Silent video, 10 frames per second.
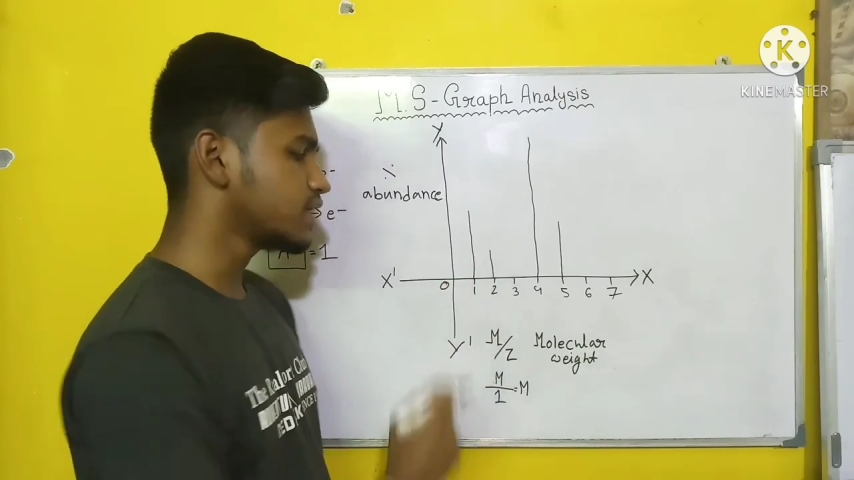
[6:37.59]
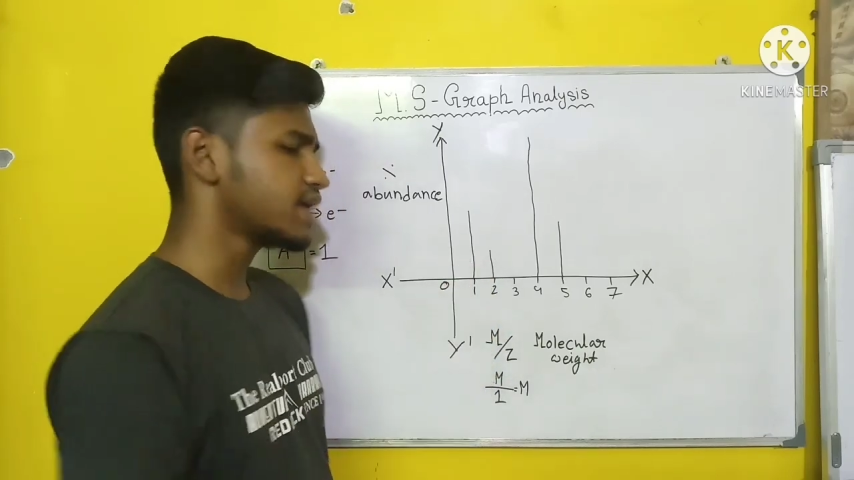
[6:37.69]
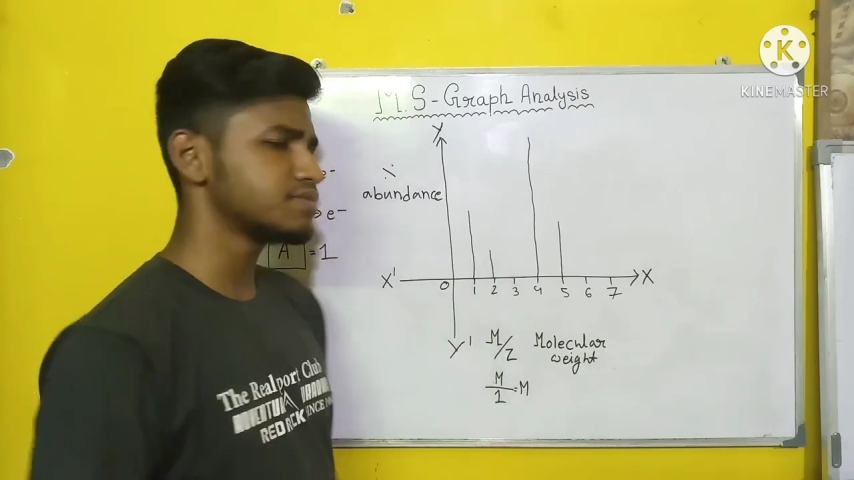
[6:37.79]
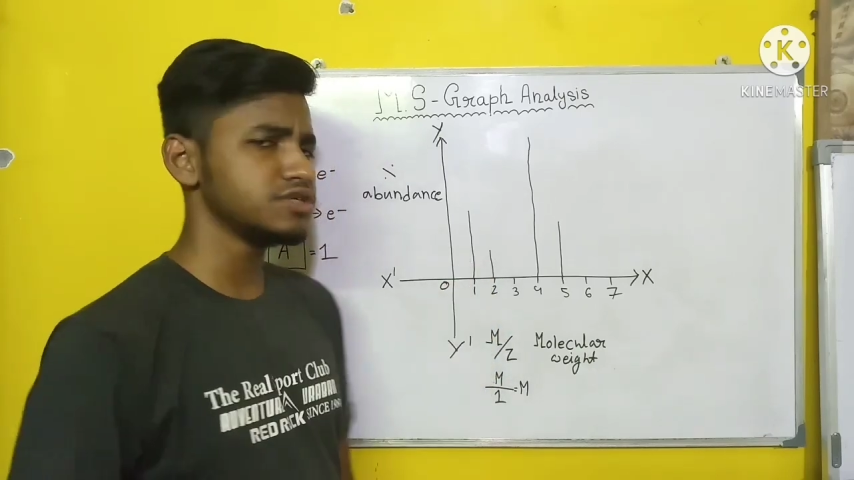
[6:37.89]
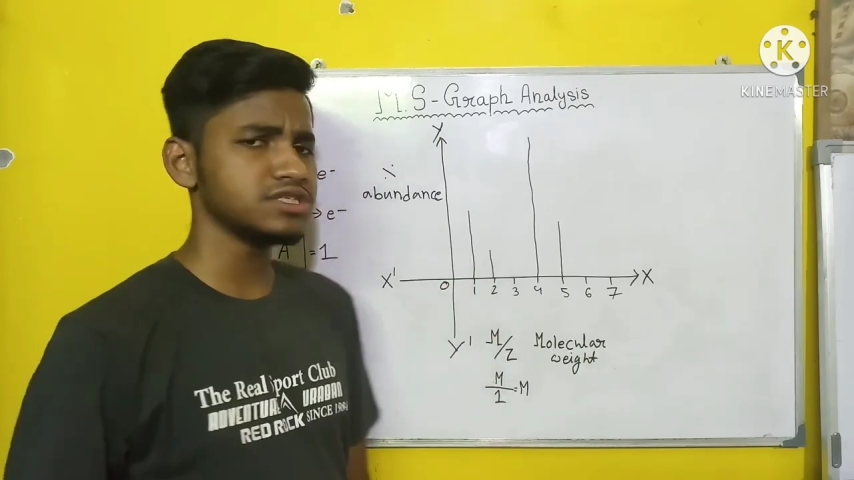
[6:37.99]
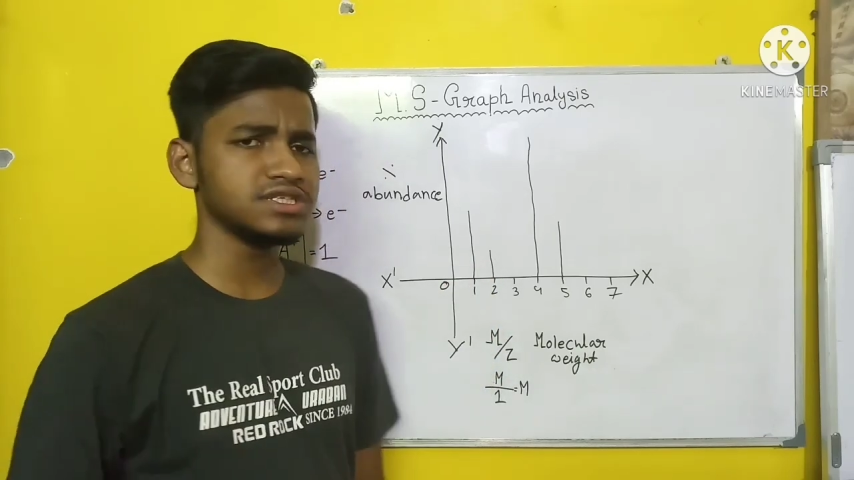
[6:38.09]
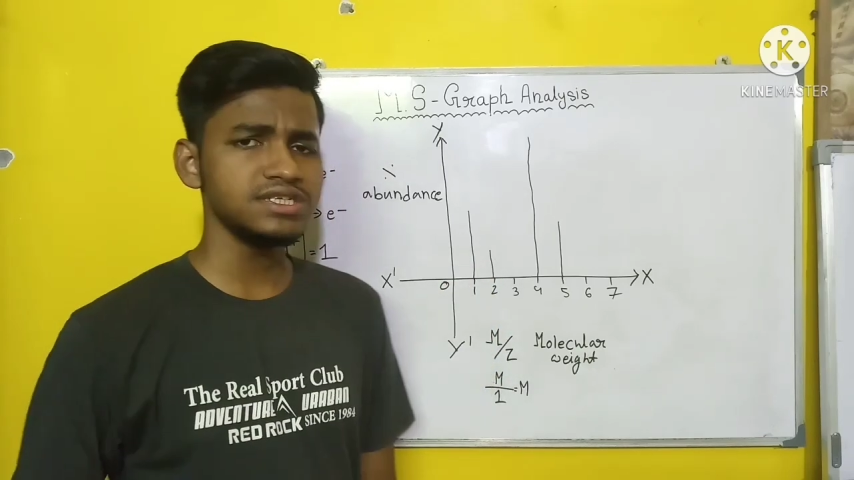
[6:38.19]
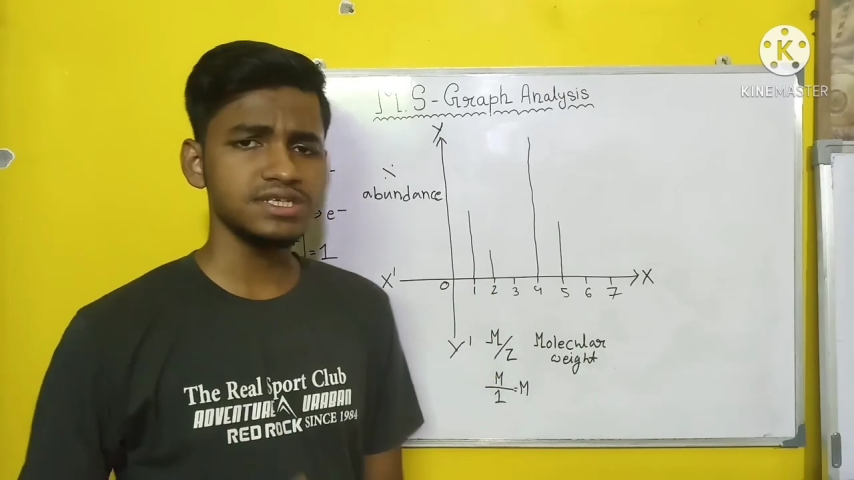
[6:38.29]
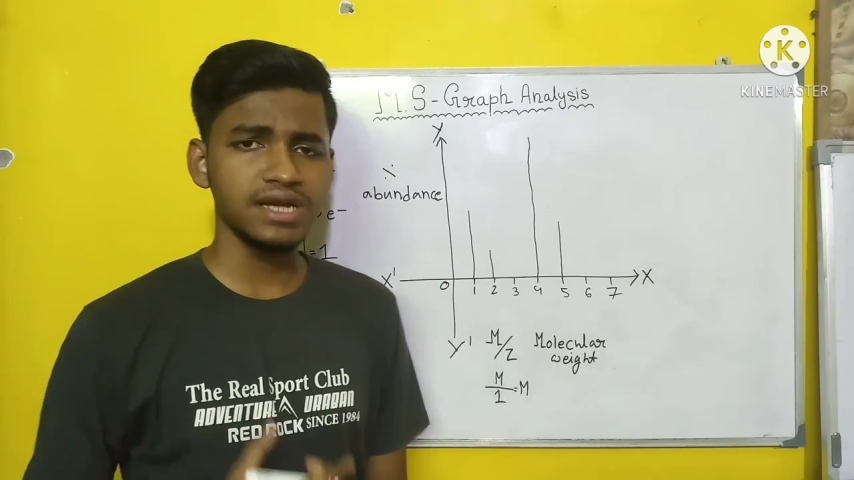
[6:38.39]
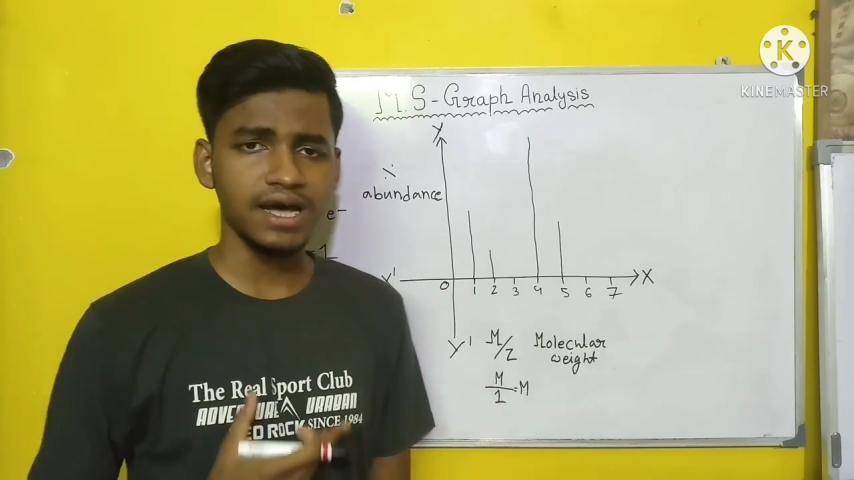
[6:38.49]
That means
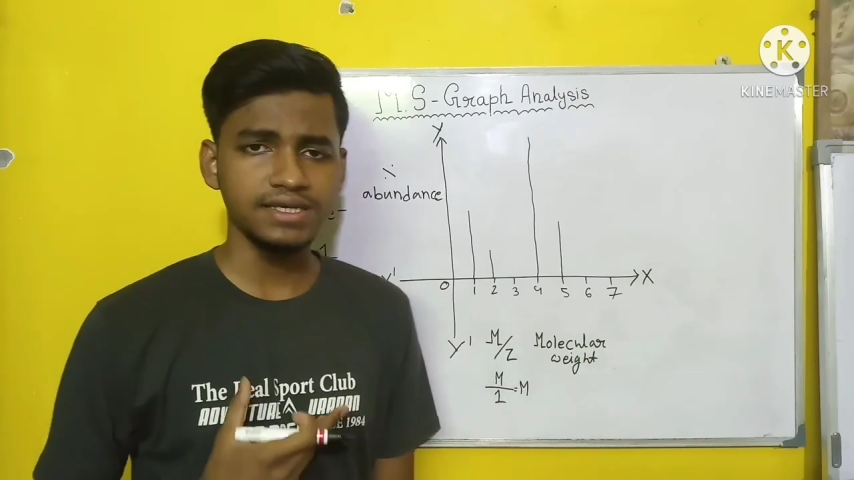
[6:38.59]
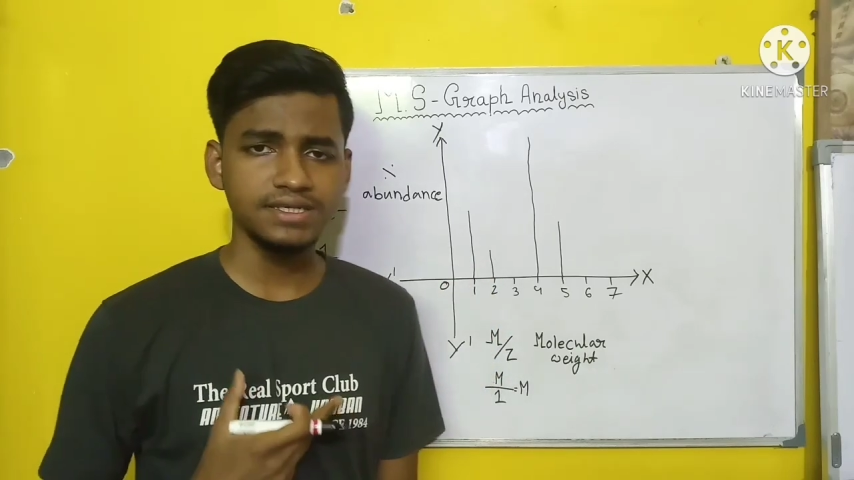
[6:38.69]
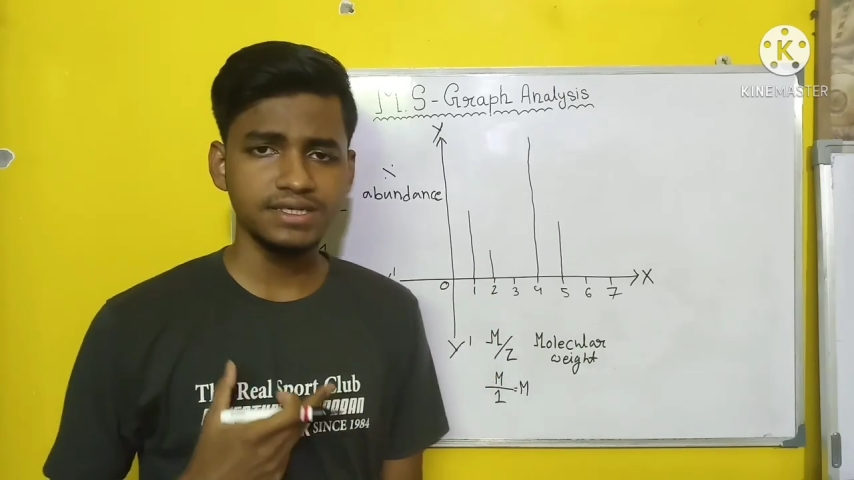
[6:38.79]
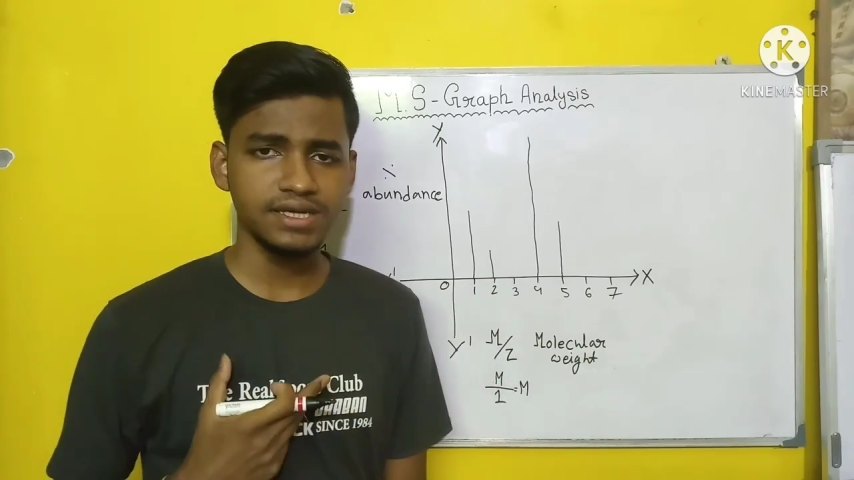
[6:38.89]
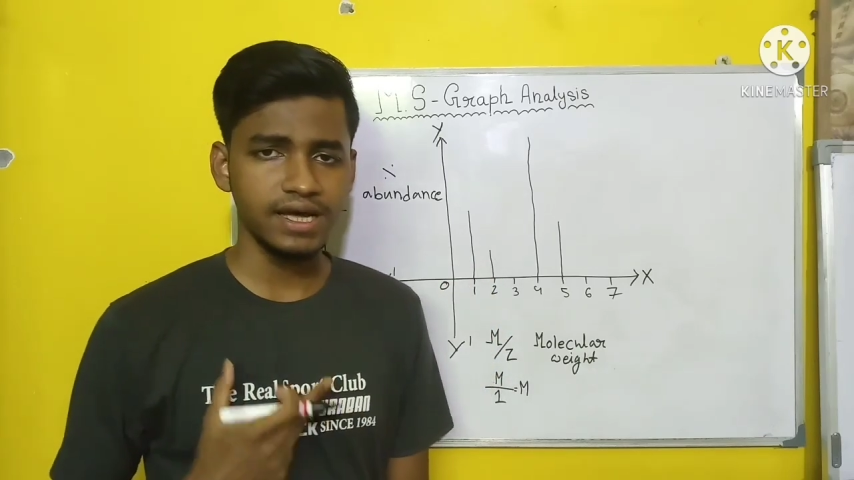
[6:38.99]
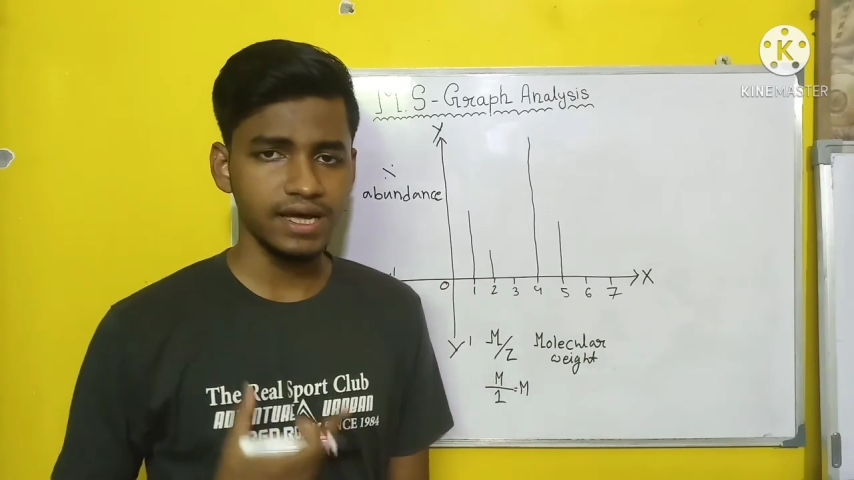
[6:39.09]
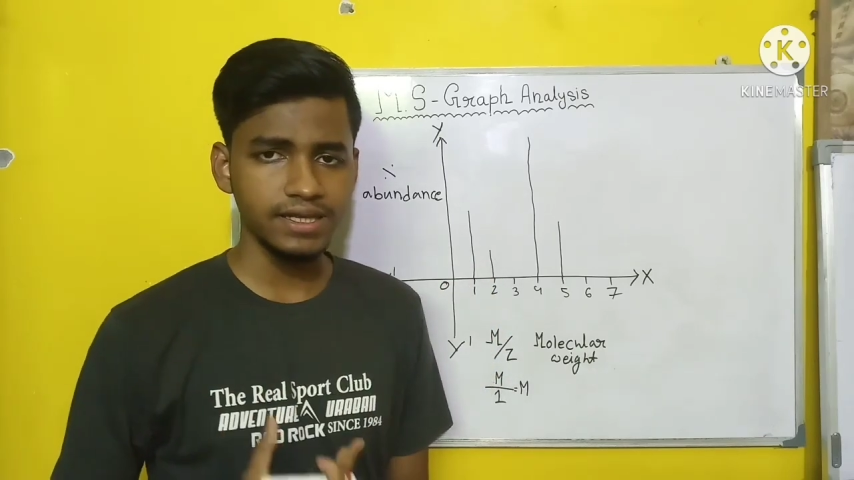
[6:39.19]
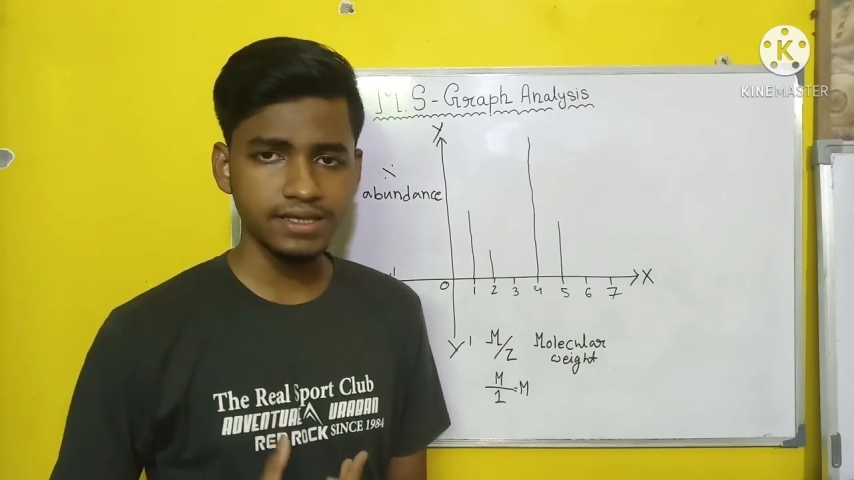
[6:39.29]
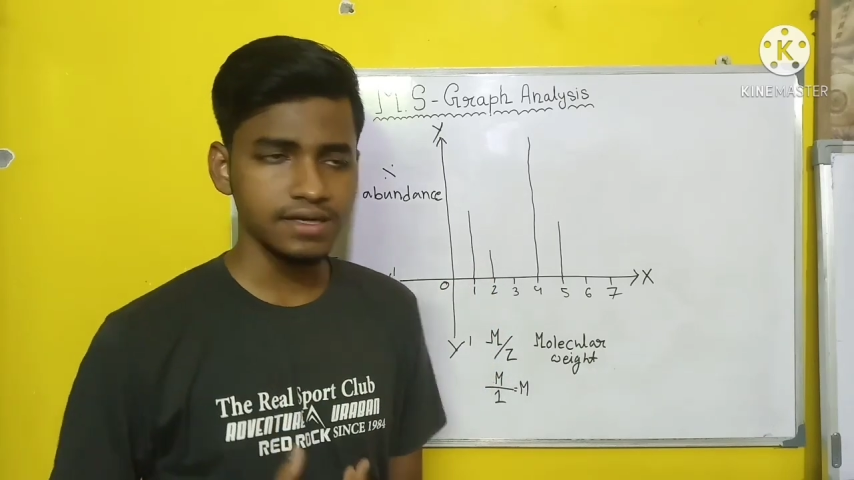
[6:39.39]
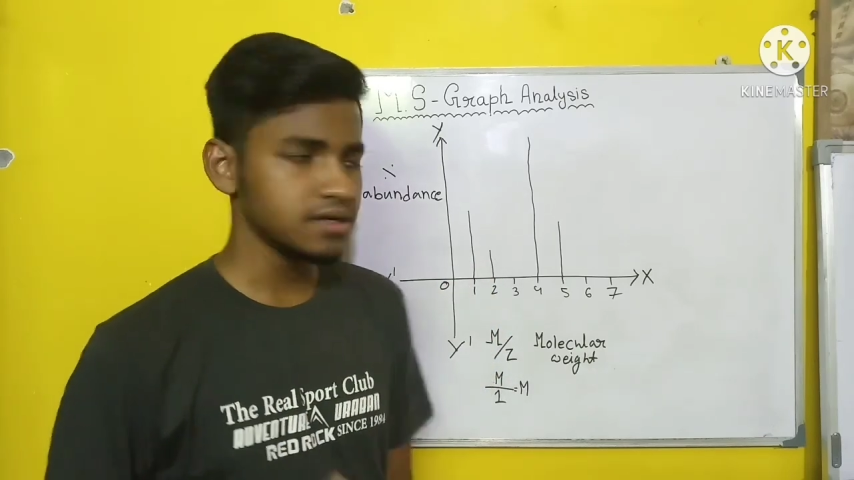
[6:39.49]
this line has,